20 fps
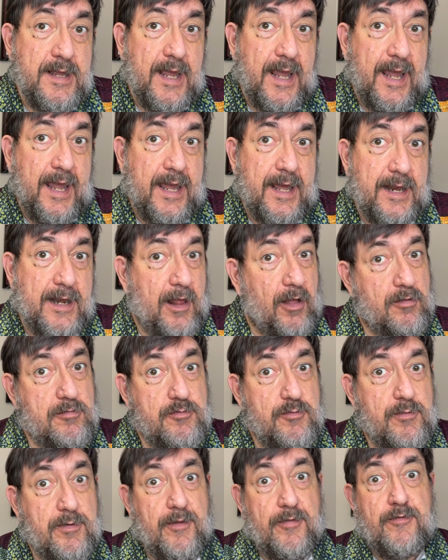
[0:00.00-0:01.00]
And I'll
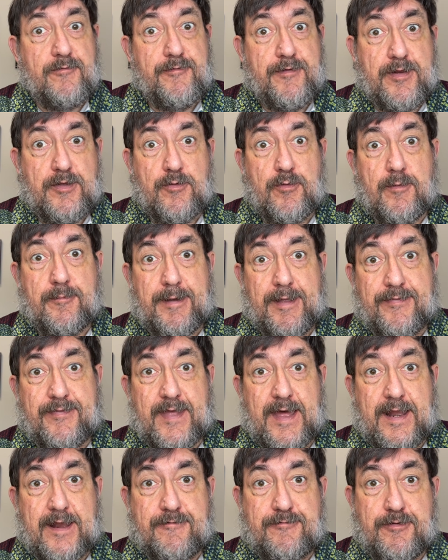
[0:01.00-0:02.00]
do another video about
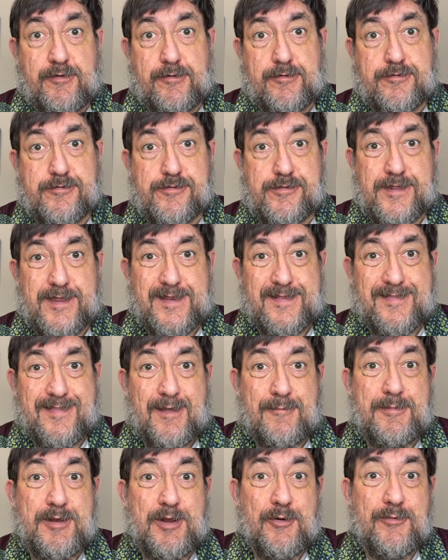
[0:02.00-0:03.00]
that if you're interested.
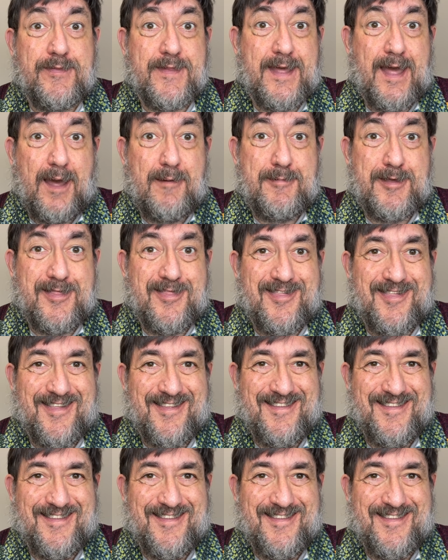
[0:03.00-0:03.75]
Let me know in the comments.